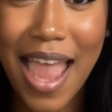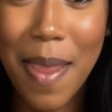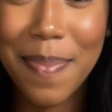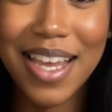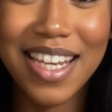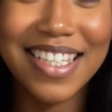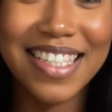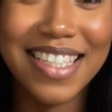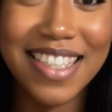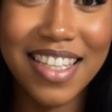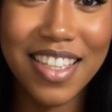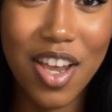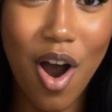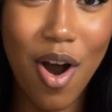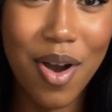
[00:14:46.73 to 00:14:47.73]
Because in the
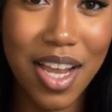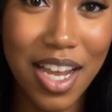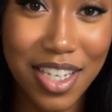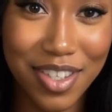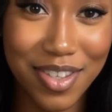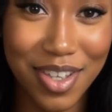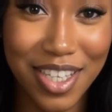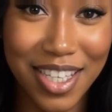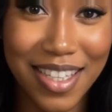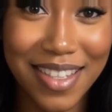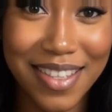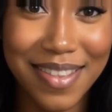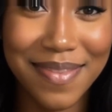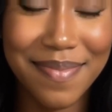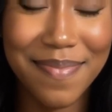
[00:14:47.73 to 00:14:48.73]
Low Country,
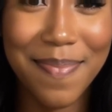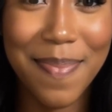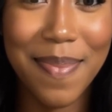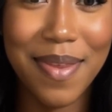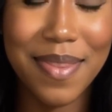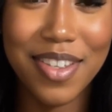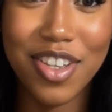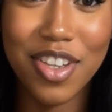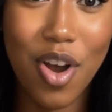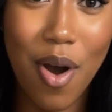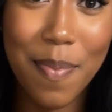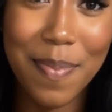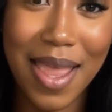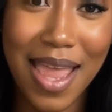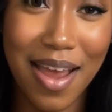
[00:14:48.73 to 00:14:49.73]
you
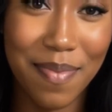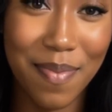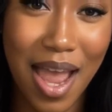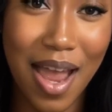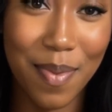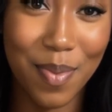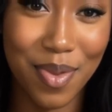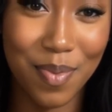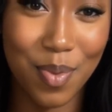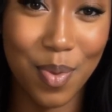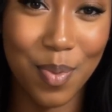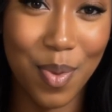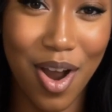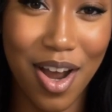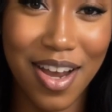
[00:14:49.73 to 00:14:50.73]
don't play around with
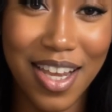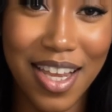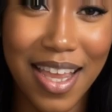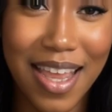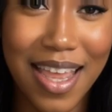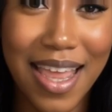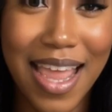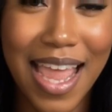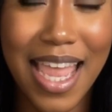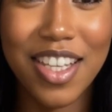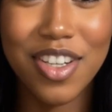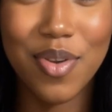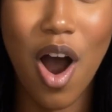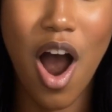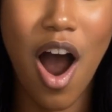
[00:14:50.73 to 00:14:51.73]
root work, and
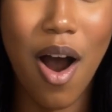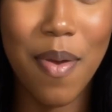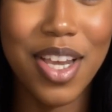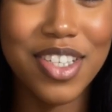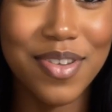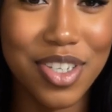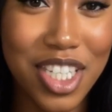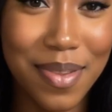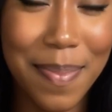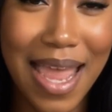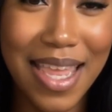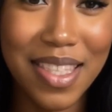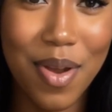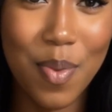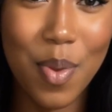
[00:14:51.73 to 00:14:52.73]
you always
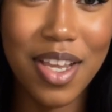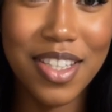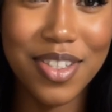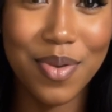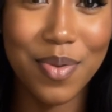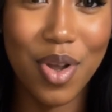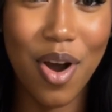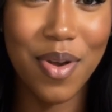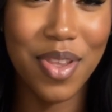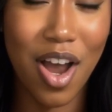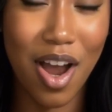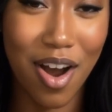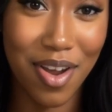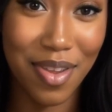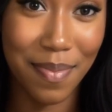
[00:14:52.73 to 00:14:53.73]
respect the ones who know the
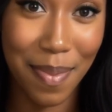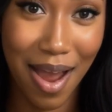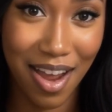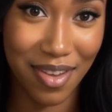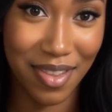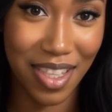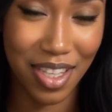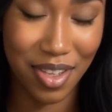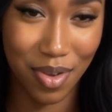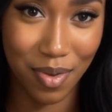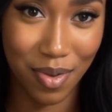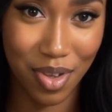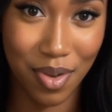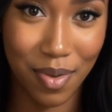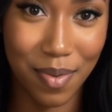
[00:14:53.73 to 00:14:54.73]
earth better than you
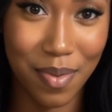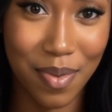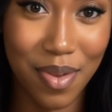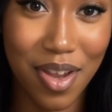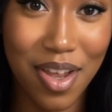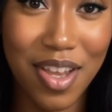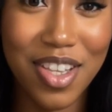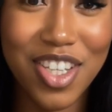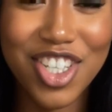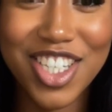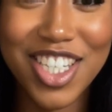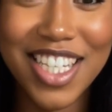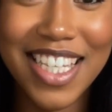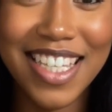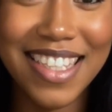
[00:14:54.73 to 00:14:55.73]
do.
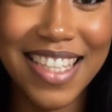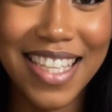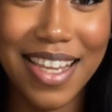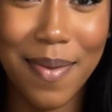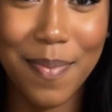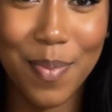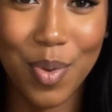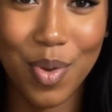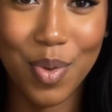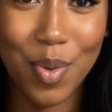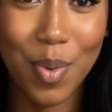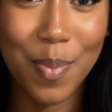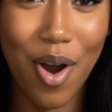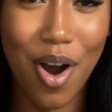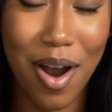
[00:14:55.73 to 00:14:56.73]
She didn't need a
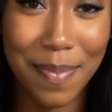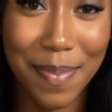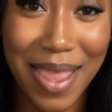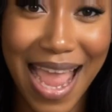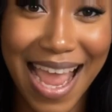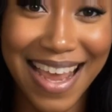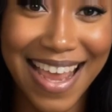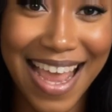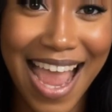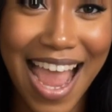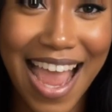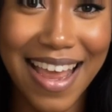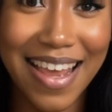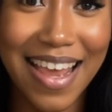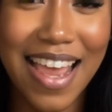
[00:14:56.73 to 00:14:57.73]
broom or a black
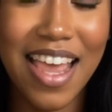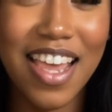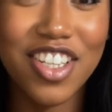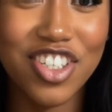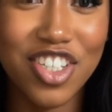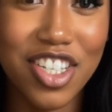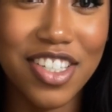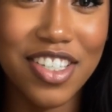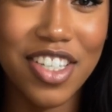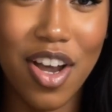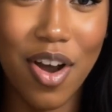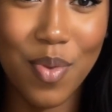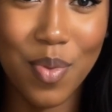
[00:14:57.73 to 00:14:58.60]
cat, just her